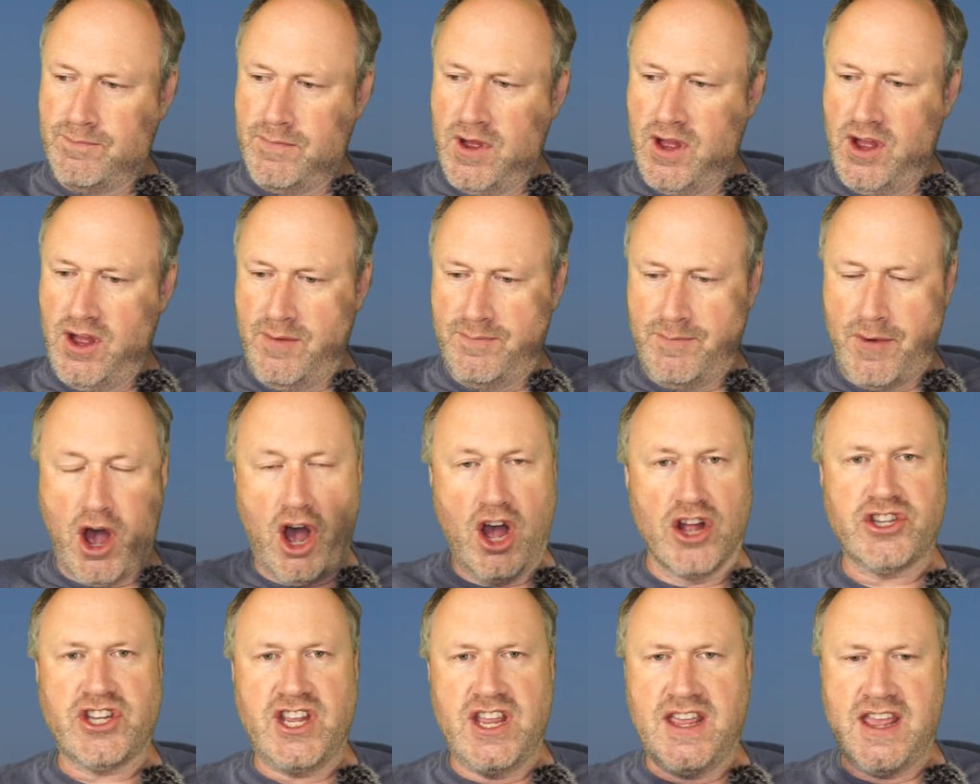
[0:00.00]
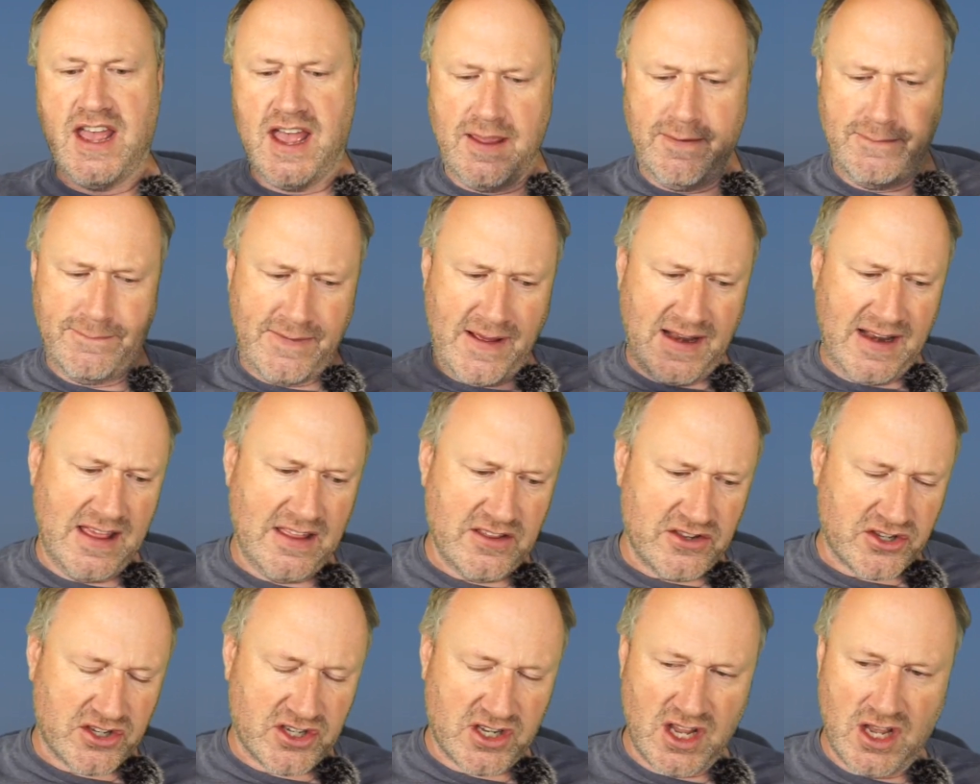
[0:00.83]
RTK fell out
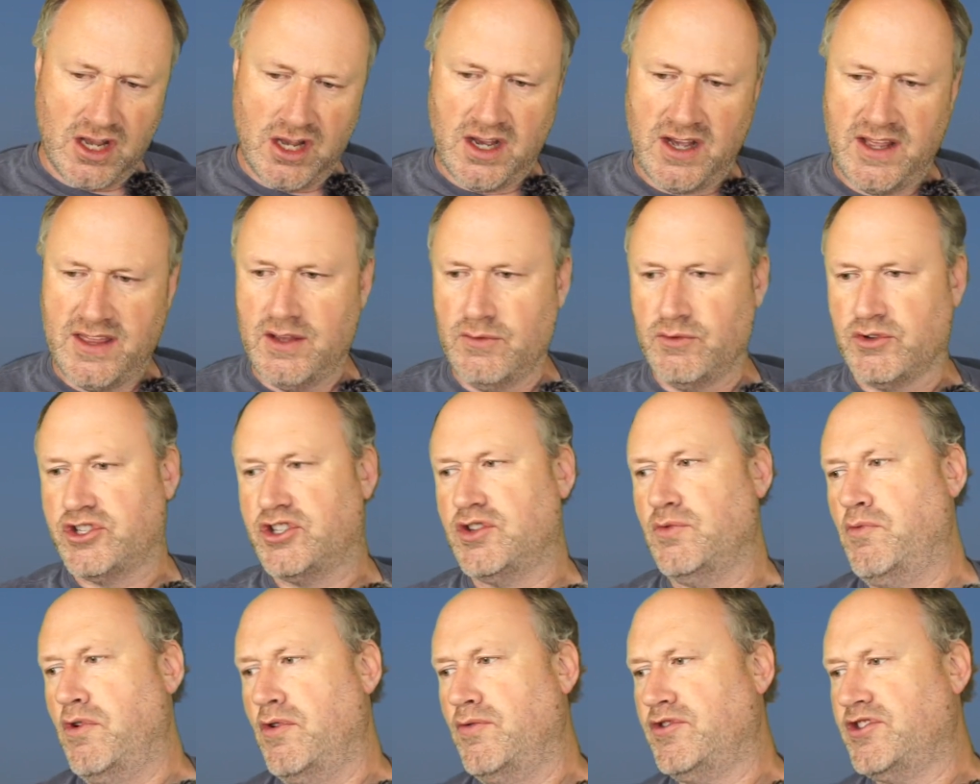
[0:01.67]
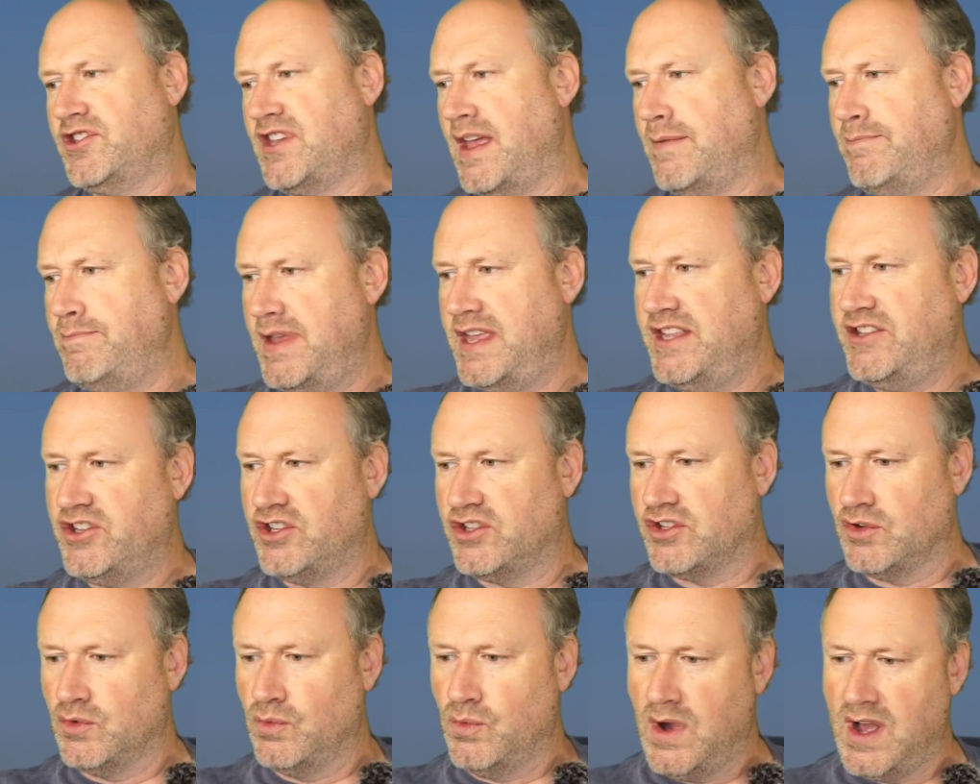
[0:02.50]
the sky, there was someone 10
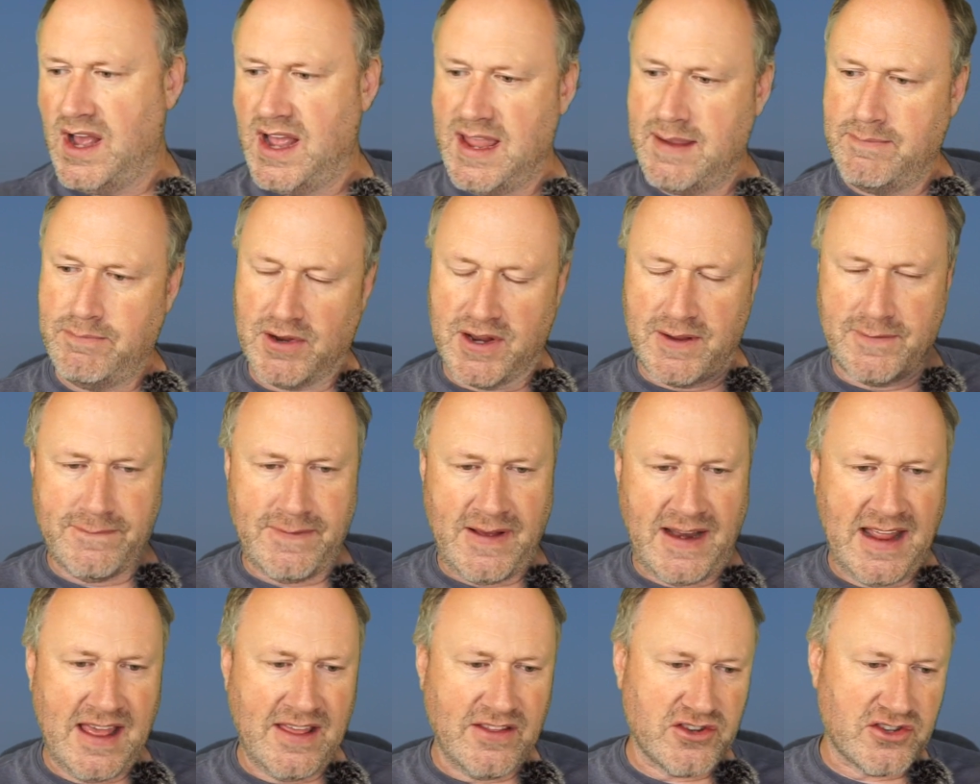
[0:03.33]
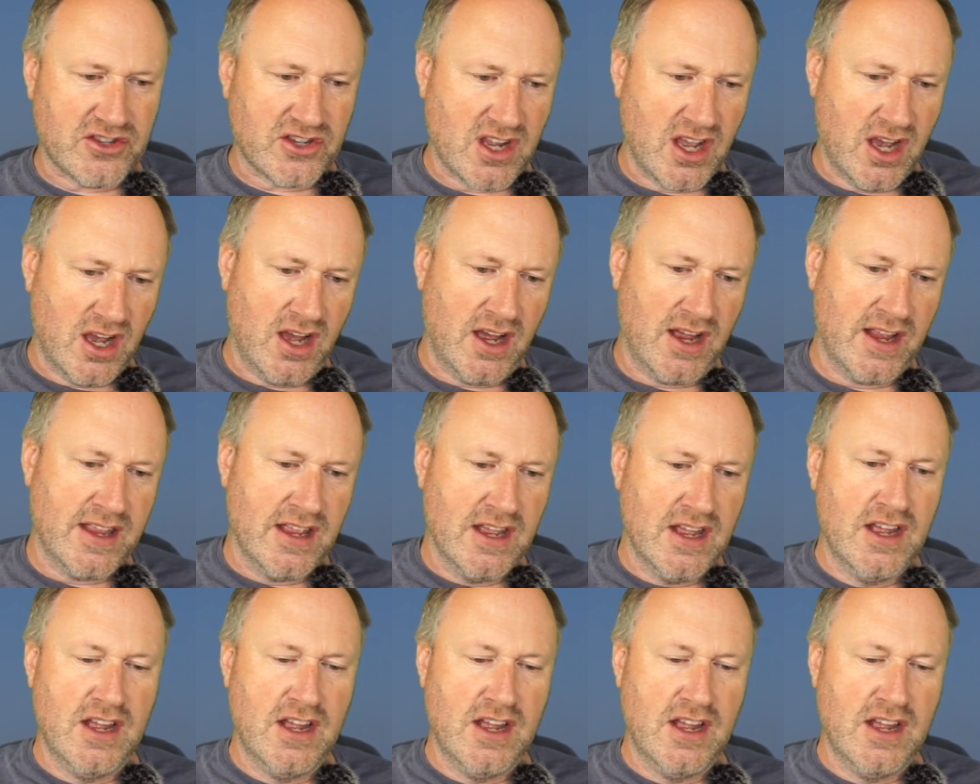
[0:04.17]
metres away, but it fell out the sky.